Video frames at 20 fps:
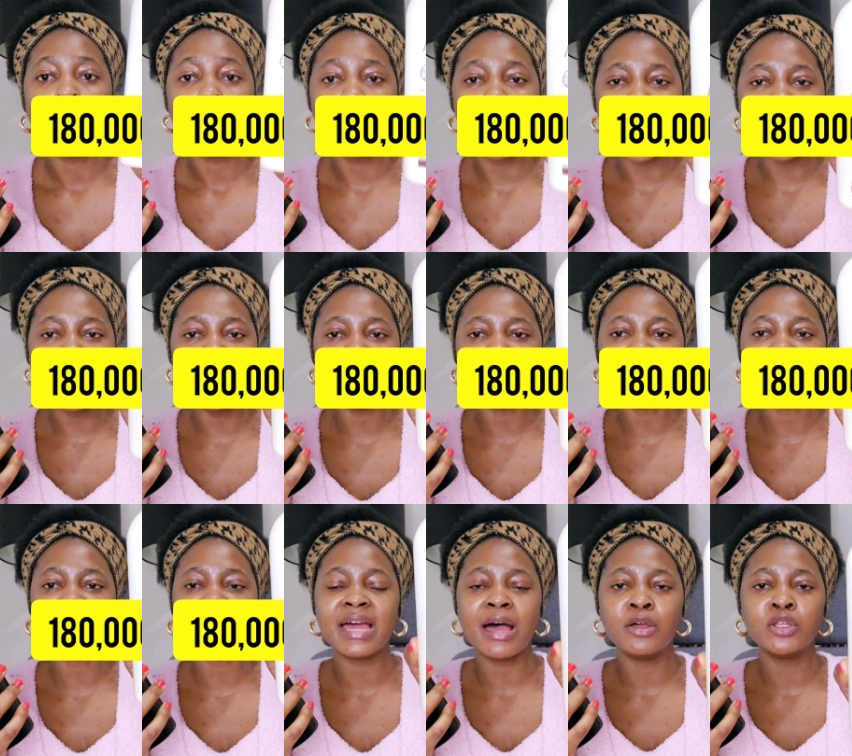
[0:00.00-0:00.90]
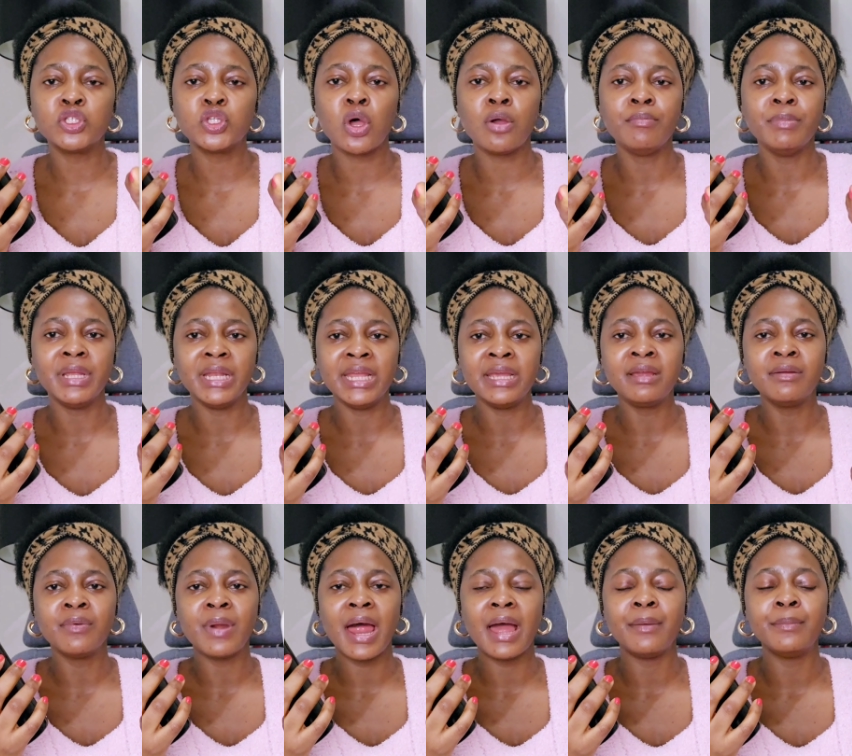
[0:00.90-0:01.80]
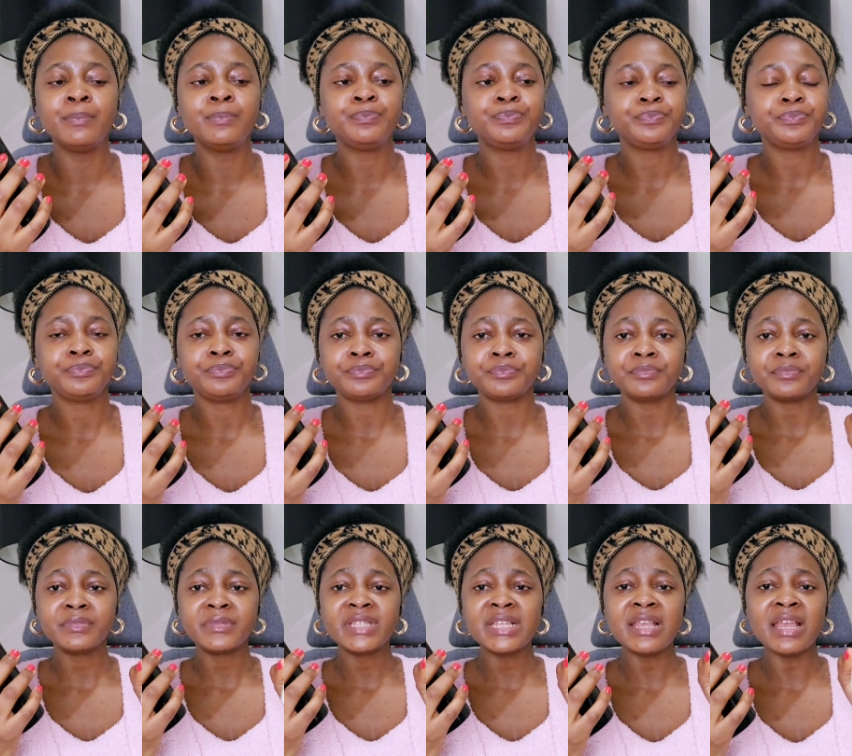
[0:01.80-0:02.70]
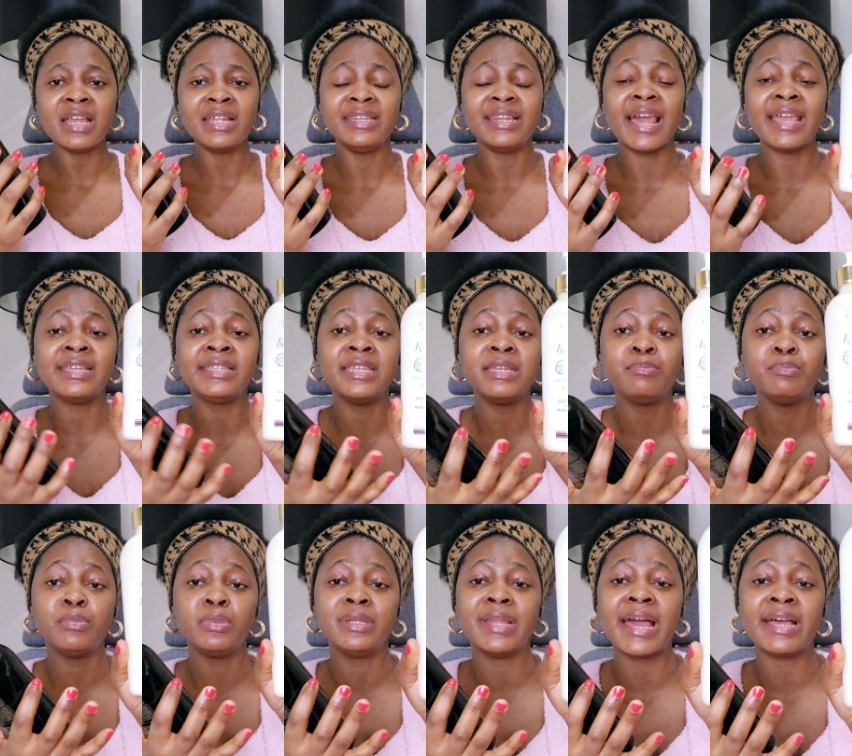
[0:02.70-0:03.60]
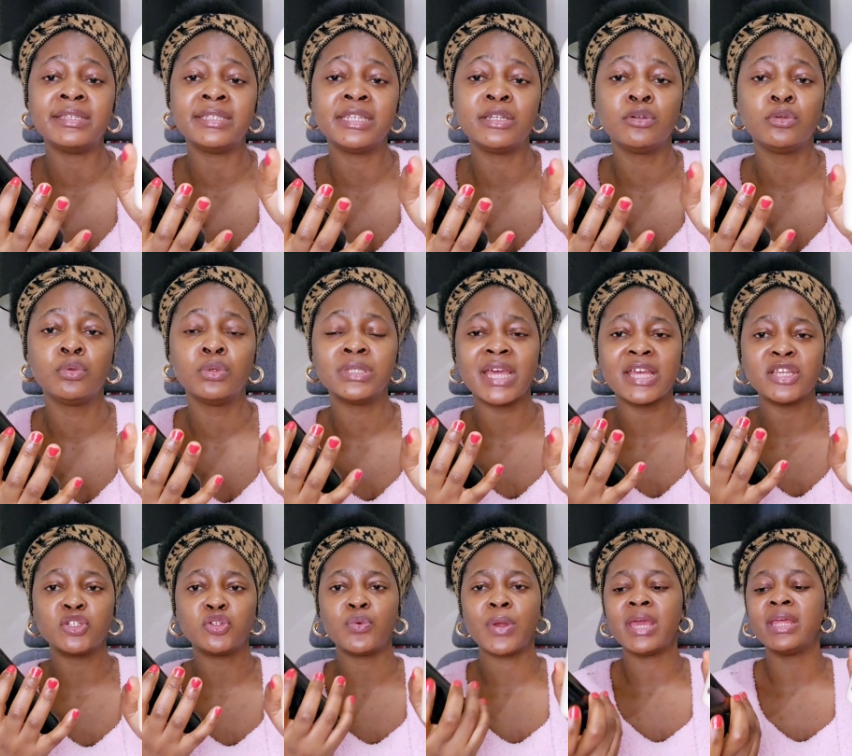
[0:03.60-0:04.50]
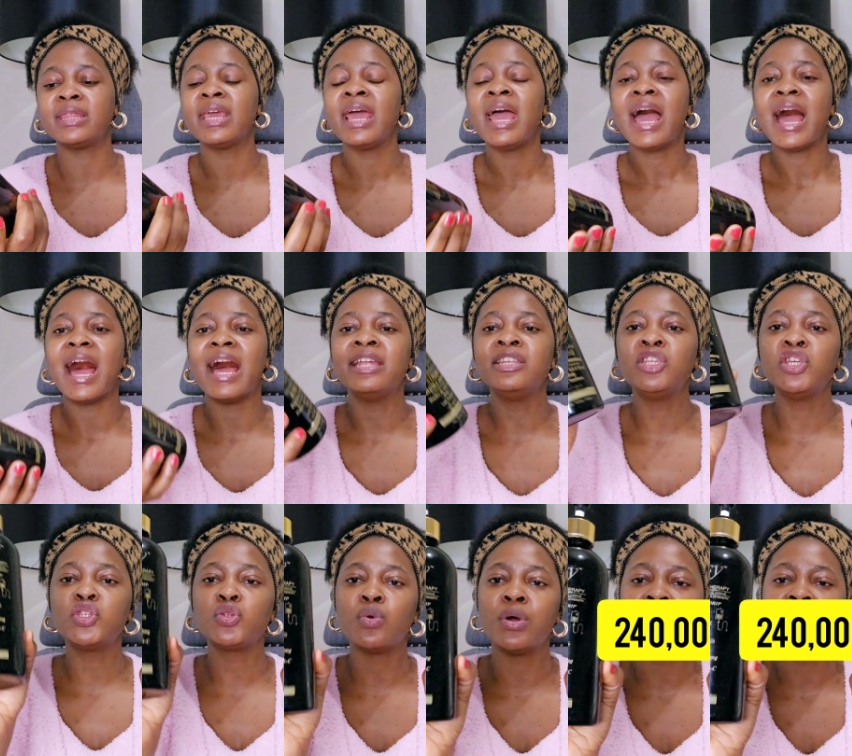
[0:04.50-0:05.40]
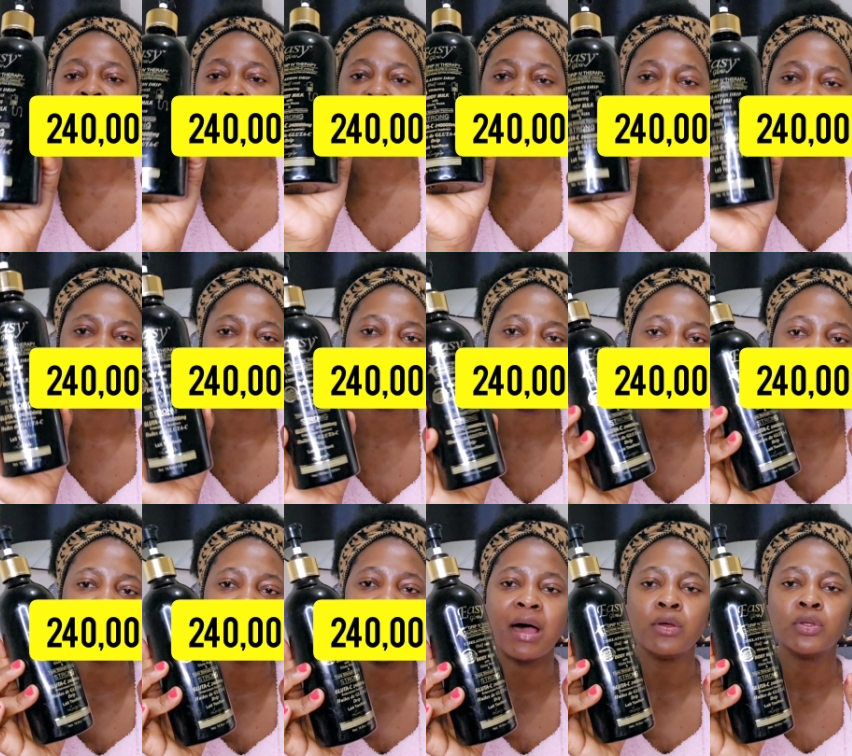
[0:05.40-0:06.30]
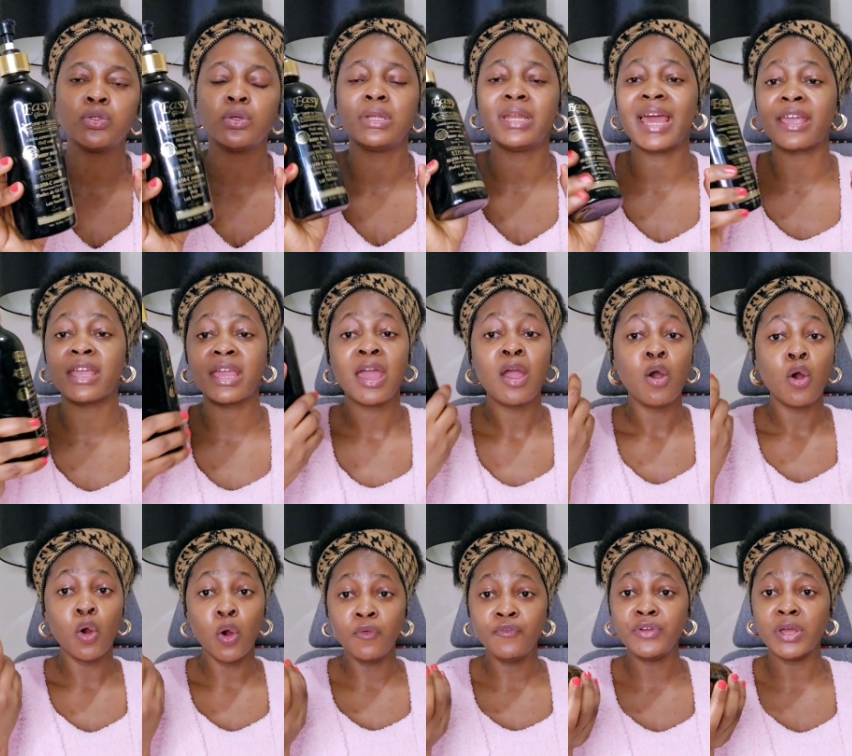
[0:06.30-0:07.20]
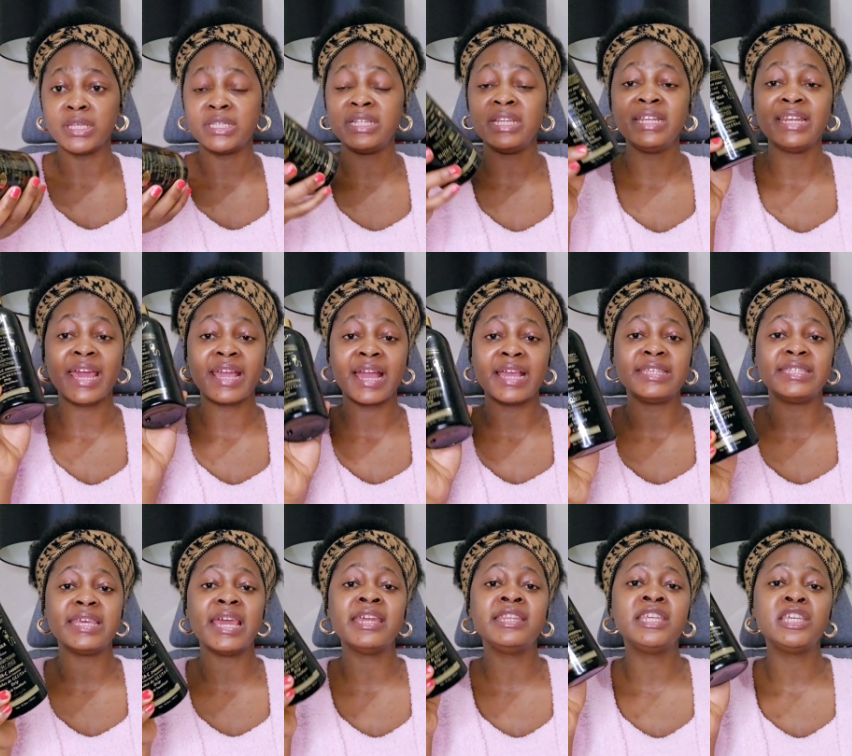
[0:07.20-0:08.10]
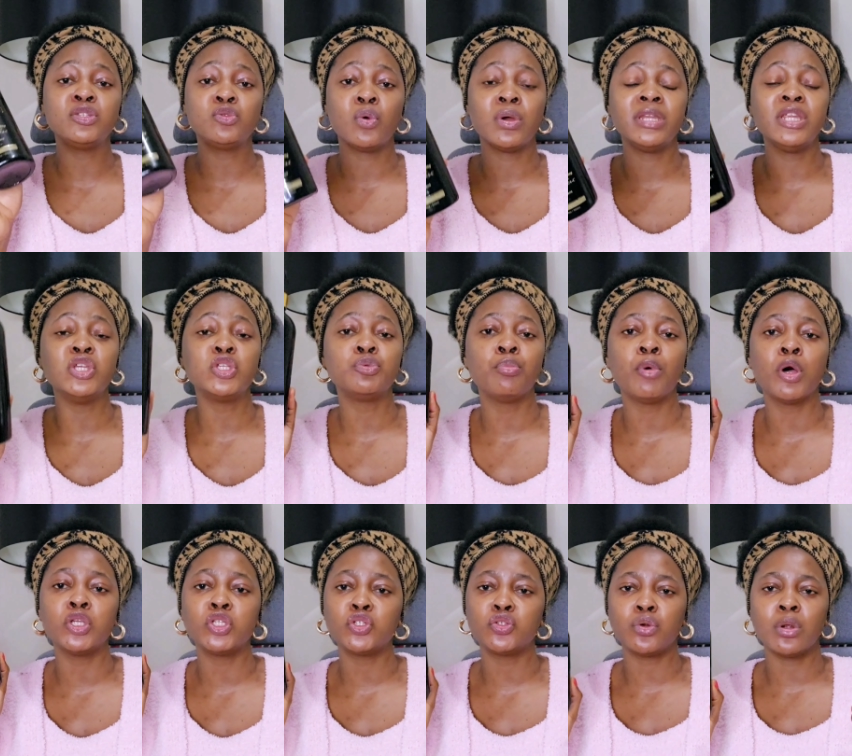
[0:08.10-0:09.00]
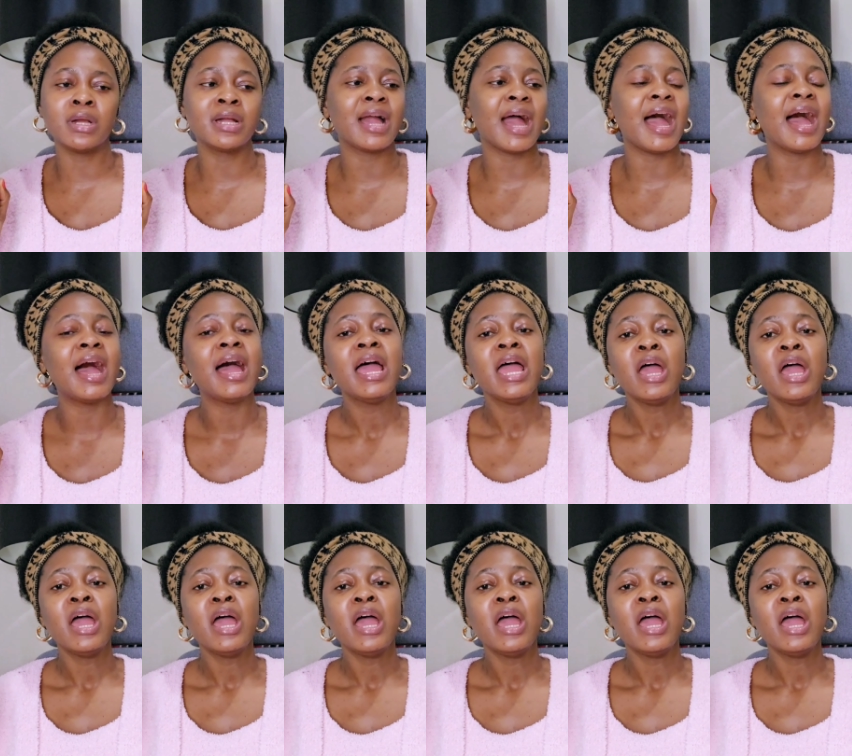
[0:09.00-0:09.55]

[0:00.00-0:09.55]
180,000 milligram, that's the glutathione strength, and this one is 24,000. Obviously, I said, this one is more stronger.